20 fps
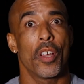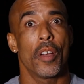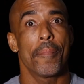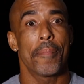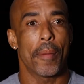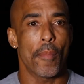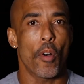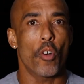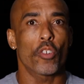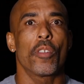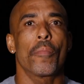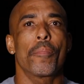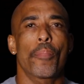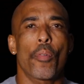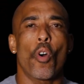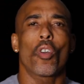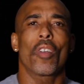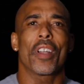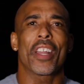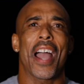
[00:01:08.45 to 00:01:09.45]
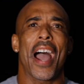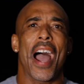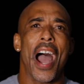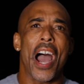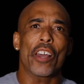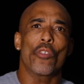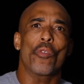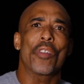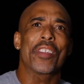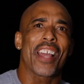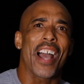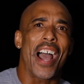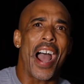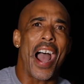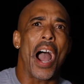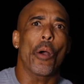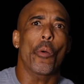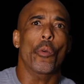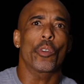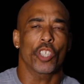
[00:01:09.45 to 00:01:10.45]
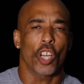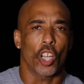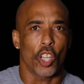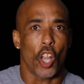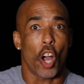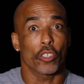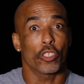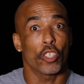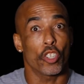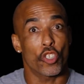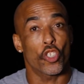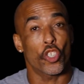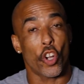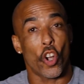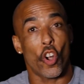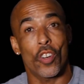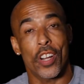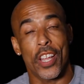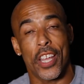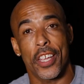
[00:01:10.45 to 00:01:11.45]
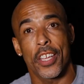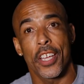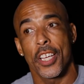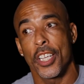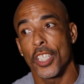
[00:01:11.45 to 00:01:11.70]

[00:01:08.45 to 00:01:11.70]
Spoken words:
but most importantly, honoring the hours along the journey